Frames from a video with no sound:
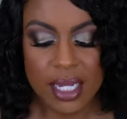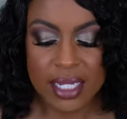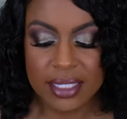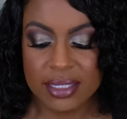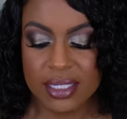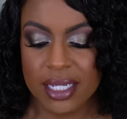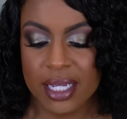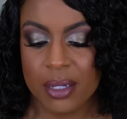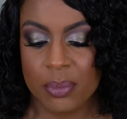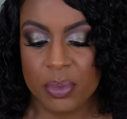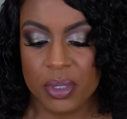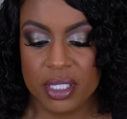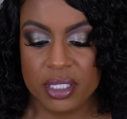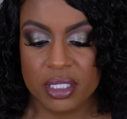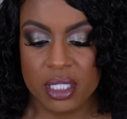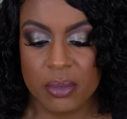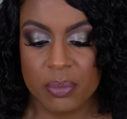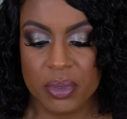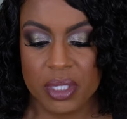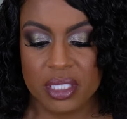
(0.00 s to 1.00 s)
Next thing I
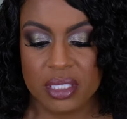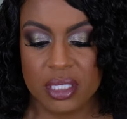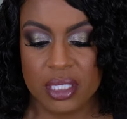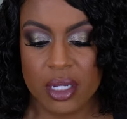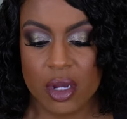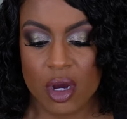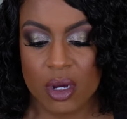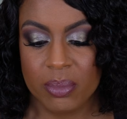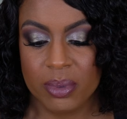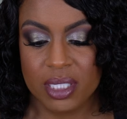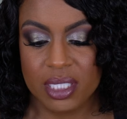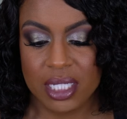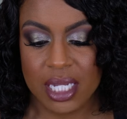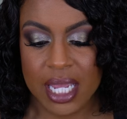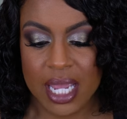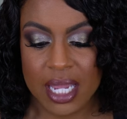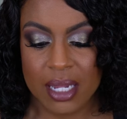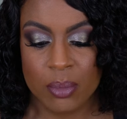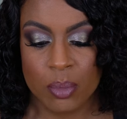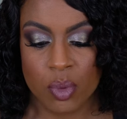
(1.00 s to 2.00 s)
picked up is the Urban
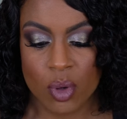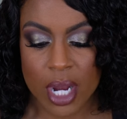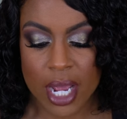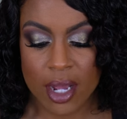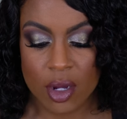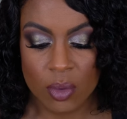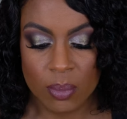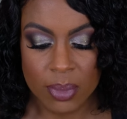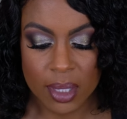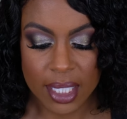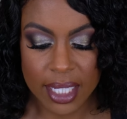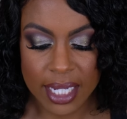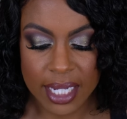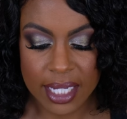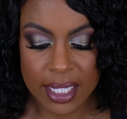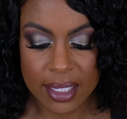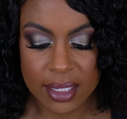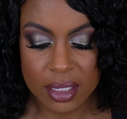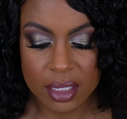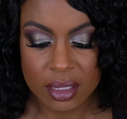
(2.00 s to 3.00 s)
Decay Brow
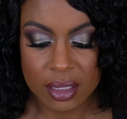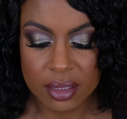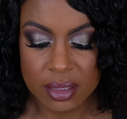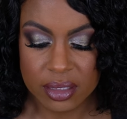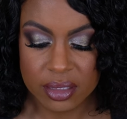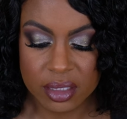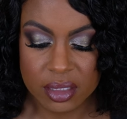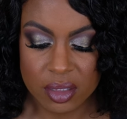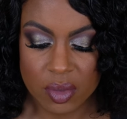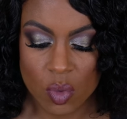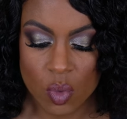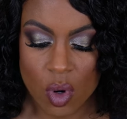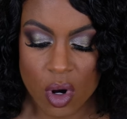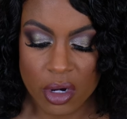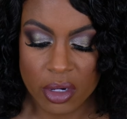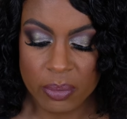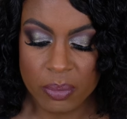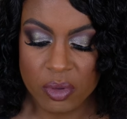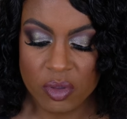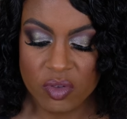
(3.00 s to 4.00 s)
Blade. This is a
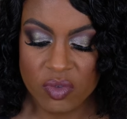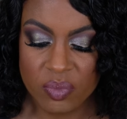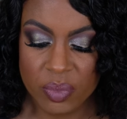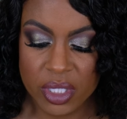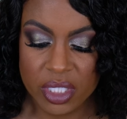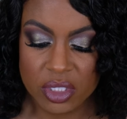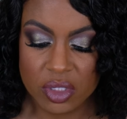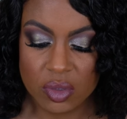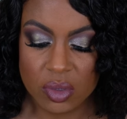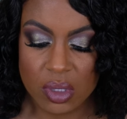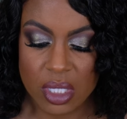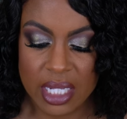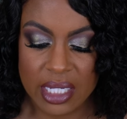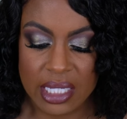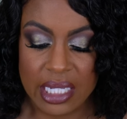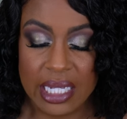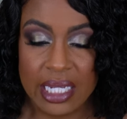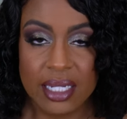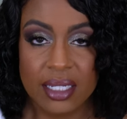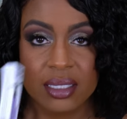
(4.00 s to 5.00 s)
waterproof pencil and
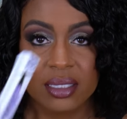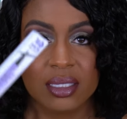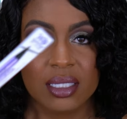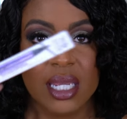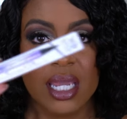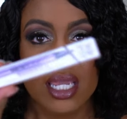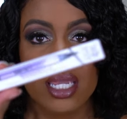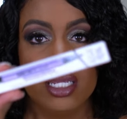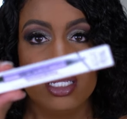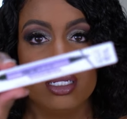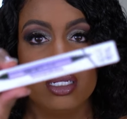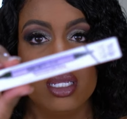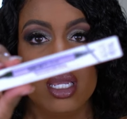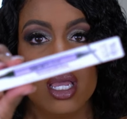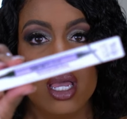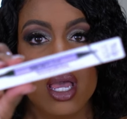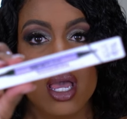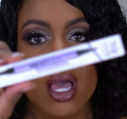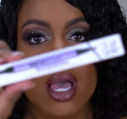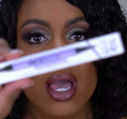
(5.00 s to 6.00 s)
ink stain.
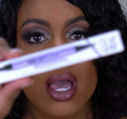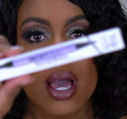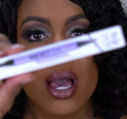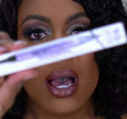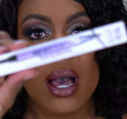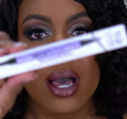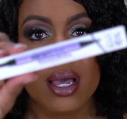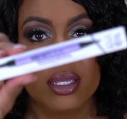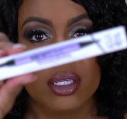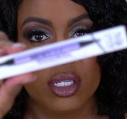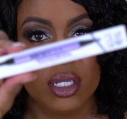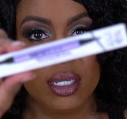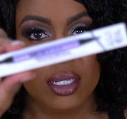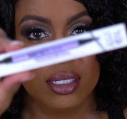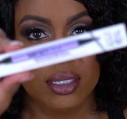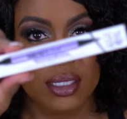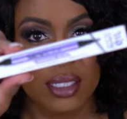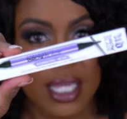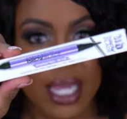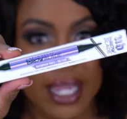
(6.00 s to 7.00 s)

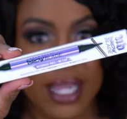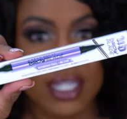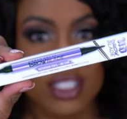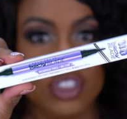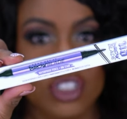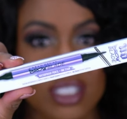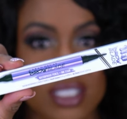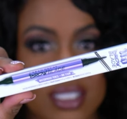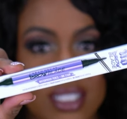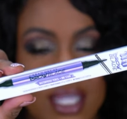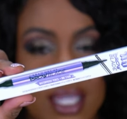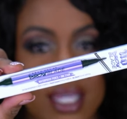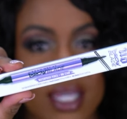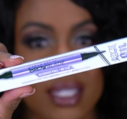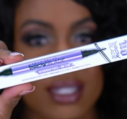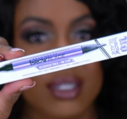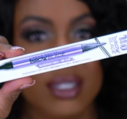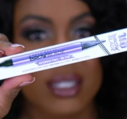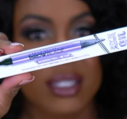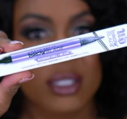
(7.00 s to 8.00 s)
Like I just
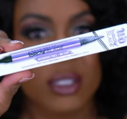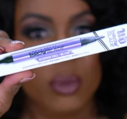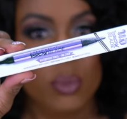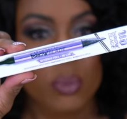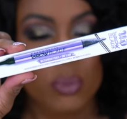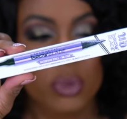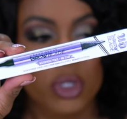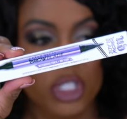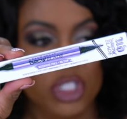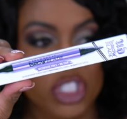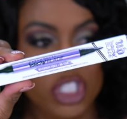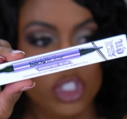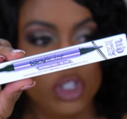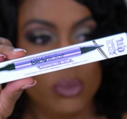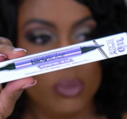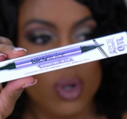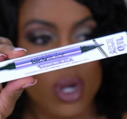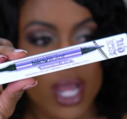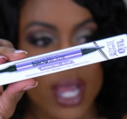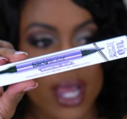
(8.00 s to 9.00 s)
said,
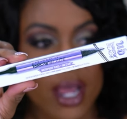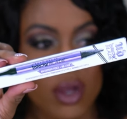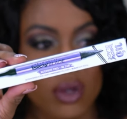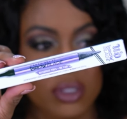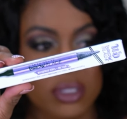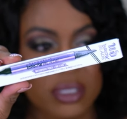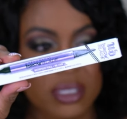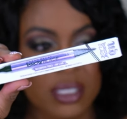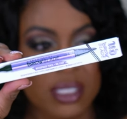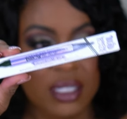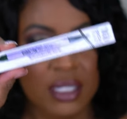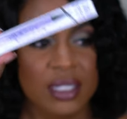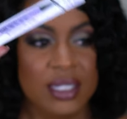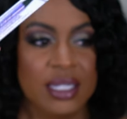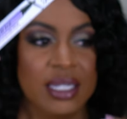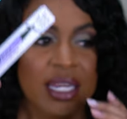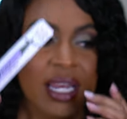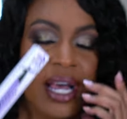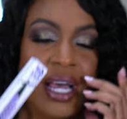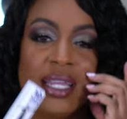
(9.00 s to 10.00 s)
bushier brows,
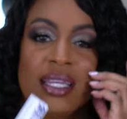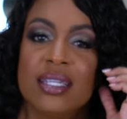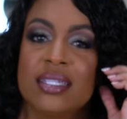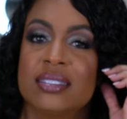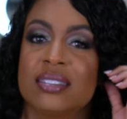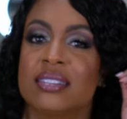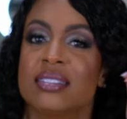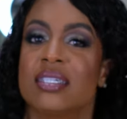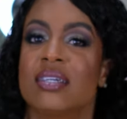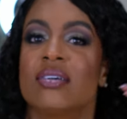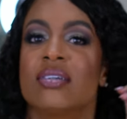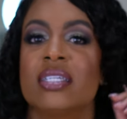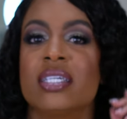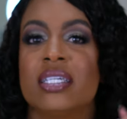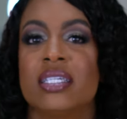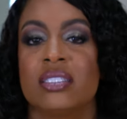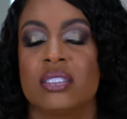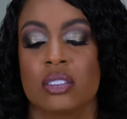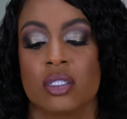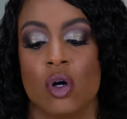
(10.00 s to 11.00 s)
not
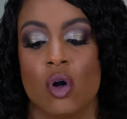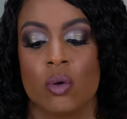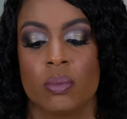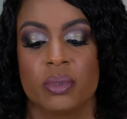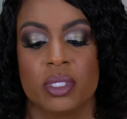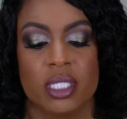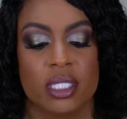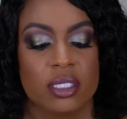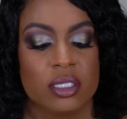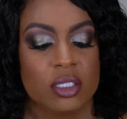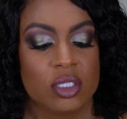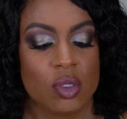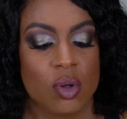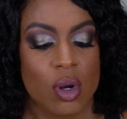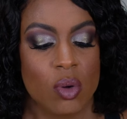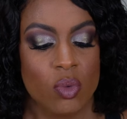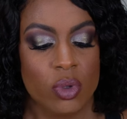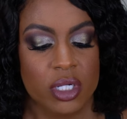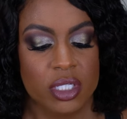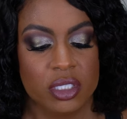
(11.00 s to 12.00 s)
necessarily as sculpted, so
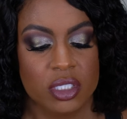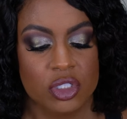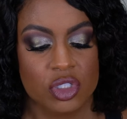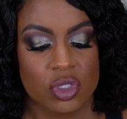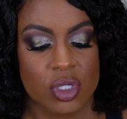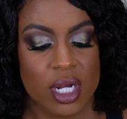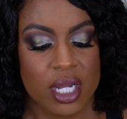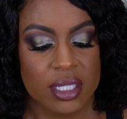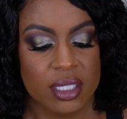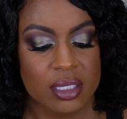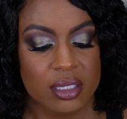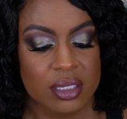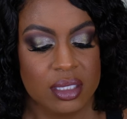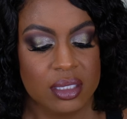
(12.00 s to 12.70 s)
I wanted to try this.